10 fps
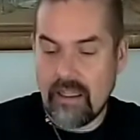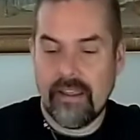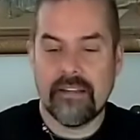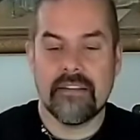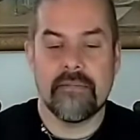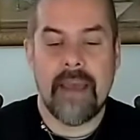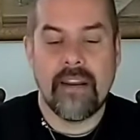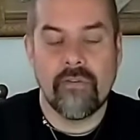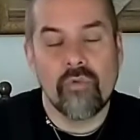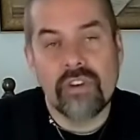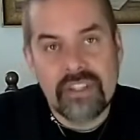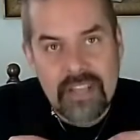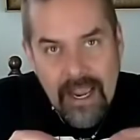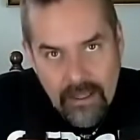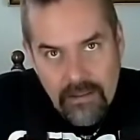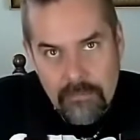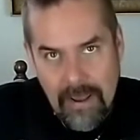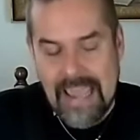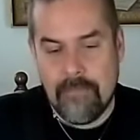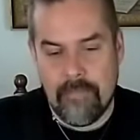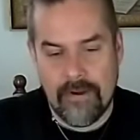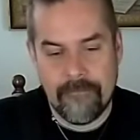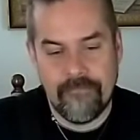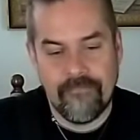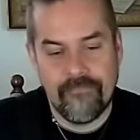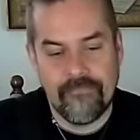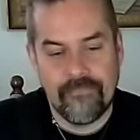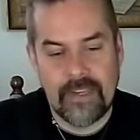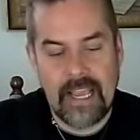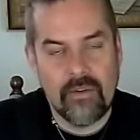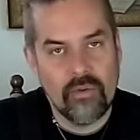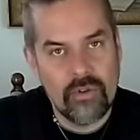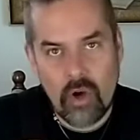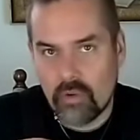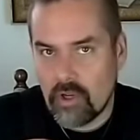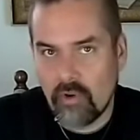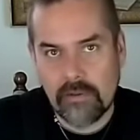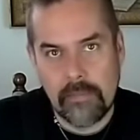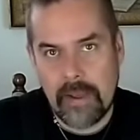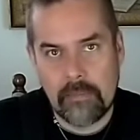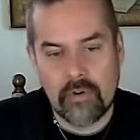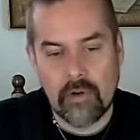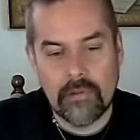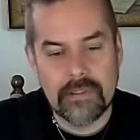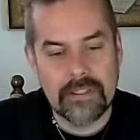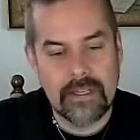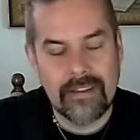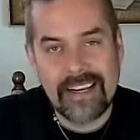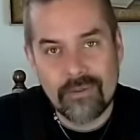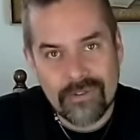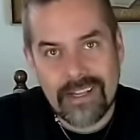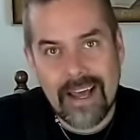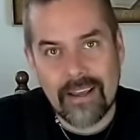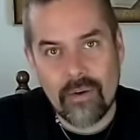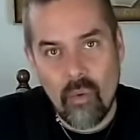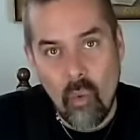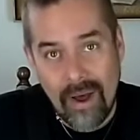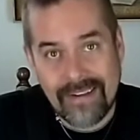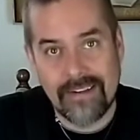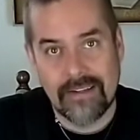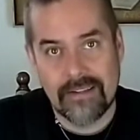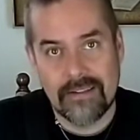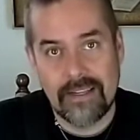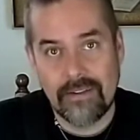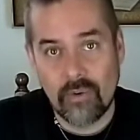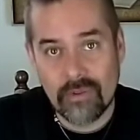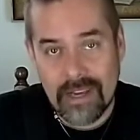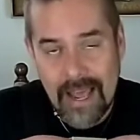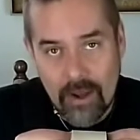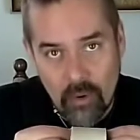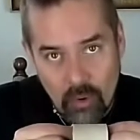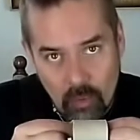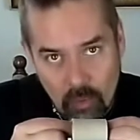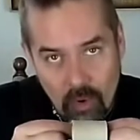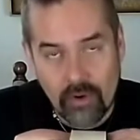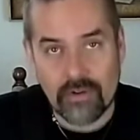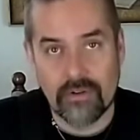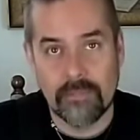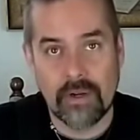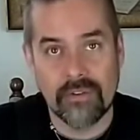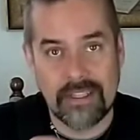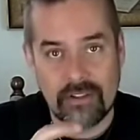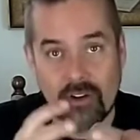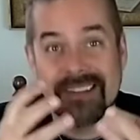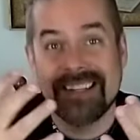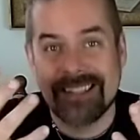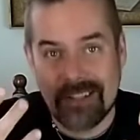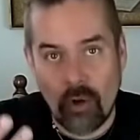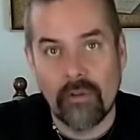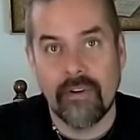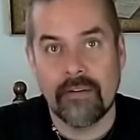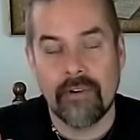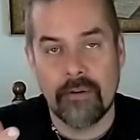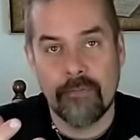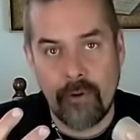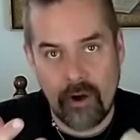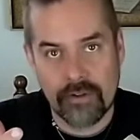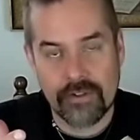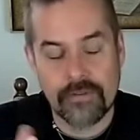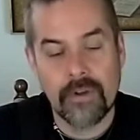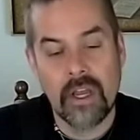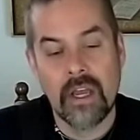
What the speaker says: This is made from recycled paper. And toilet paper rolls, they don't like wetness. They don't like water because they start dissolving very fast.